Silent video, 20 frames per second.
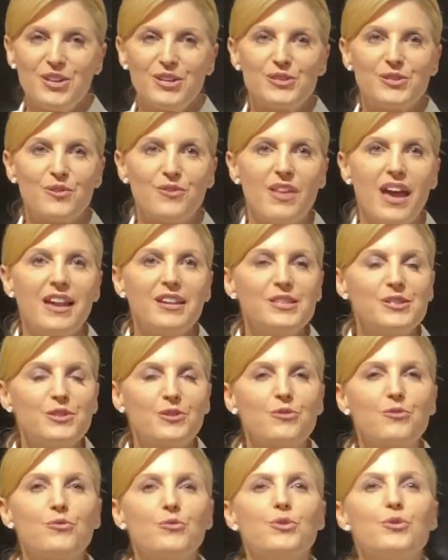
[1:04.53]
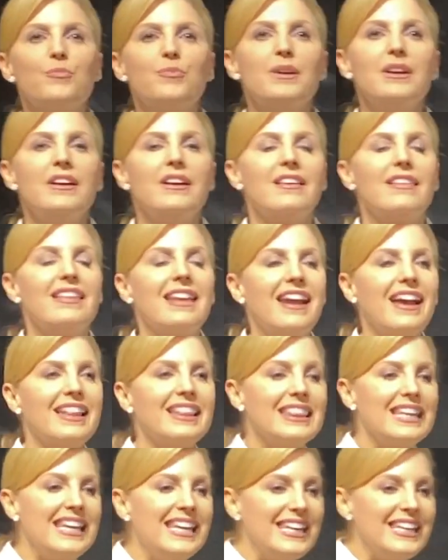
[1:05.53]
So that is the group that
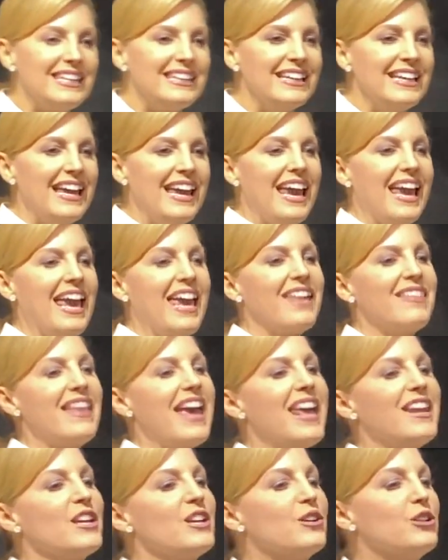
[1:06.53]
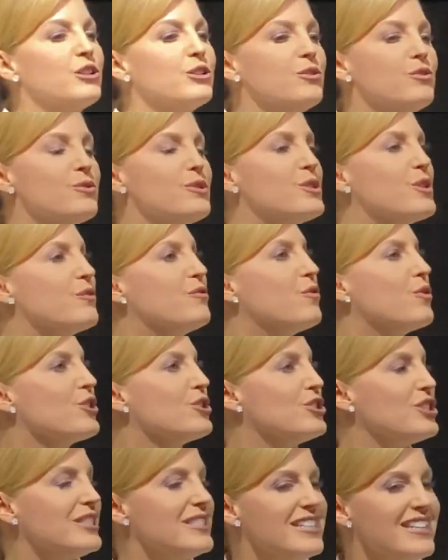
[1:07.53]
I lead, and that includes the
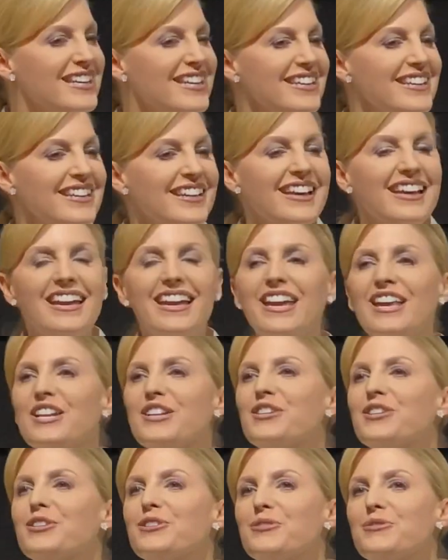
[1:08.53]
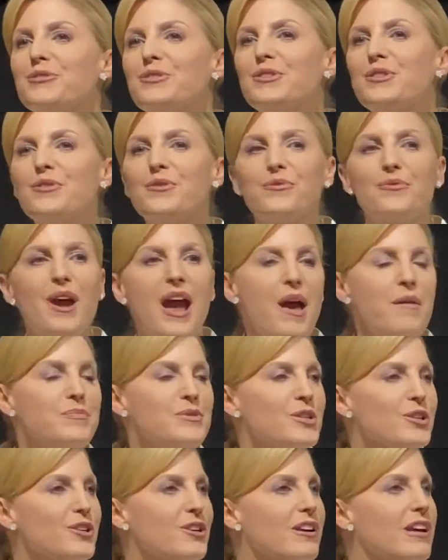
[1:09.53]
Ford GT, it includes the
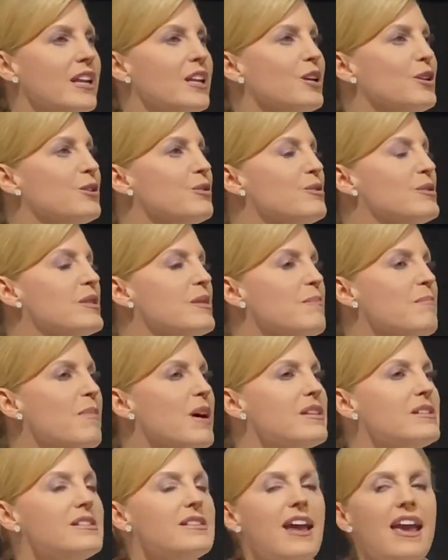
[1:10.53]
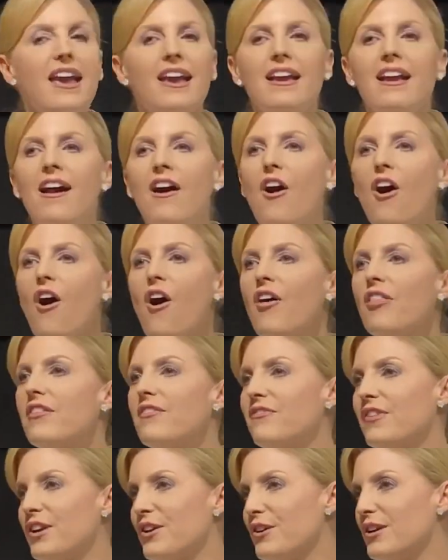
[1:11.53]
Raptor, it includes the Mustang, all
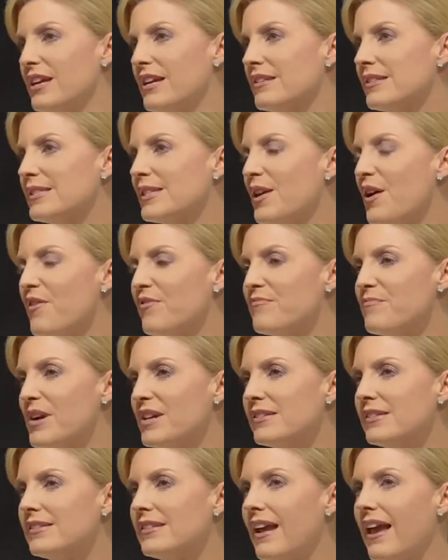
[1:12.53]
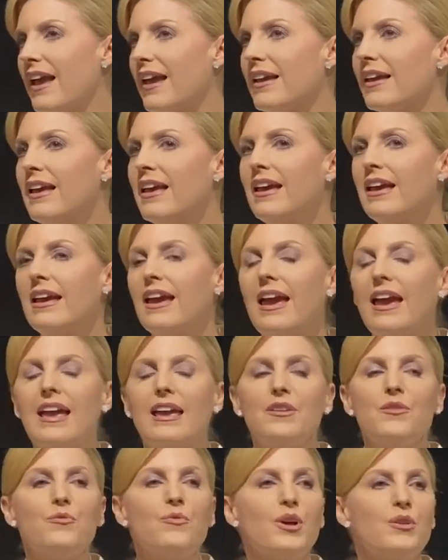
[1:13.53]
the variants of Mustang,
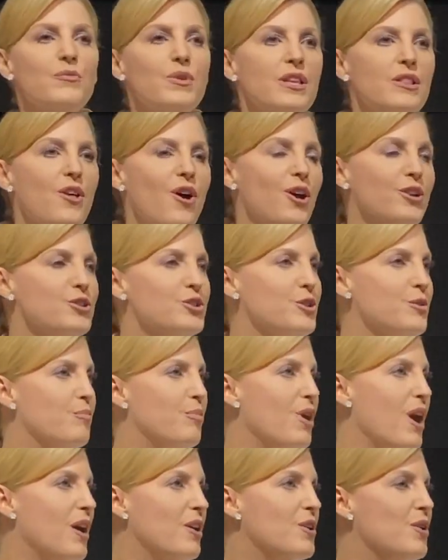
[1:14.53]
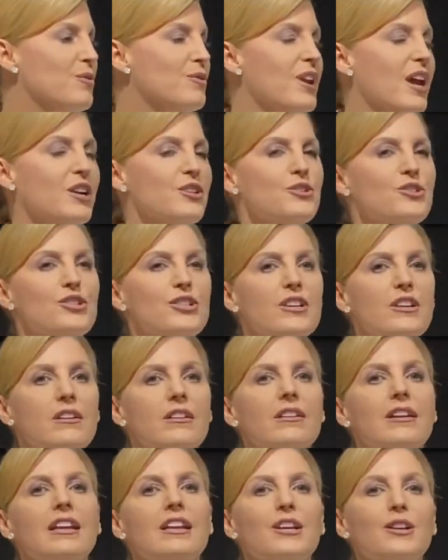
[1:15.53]
and when we launch the Bronco next
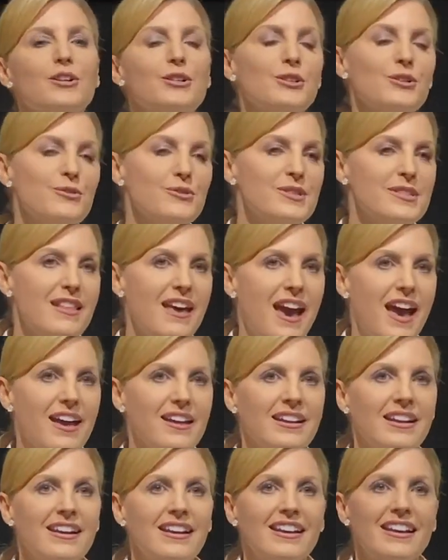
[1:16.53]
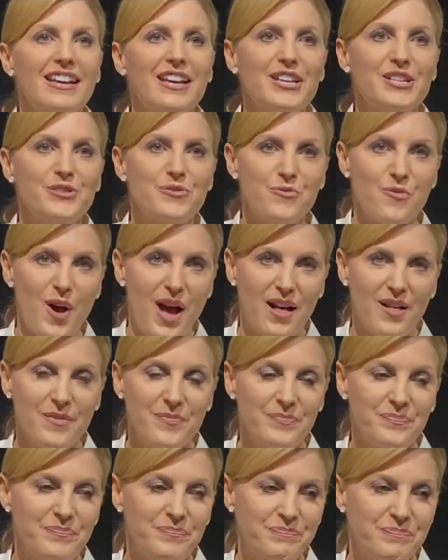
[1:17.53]
year, it includes that as
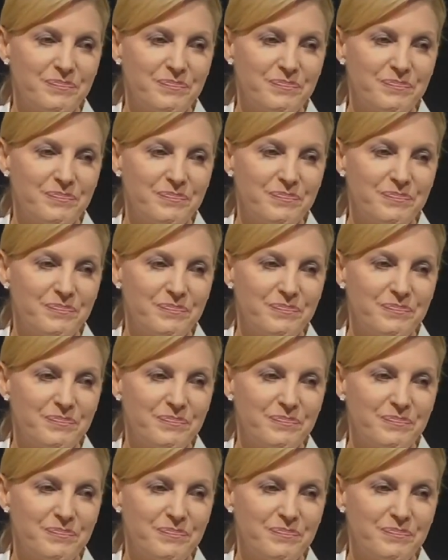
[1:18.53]
well.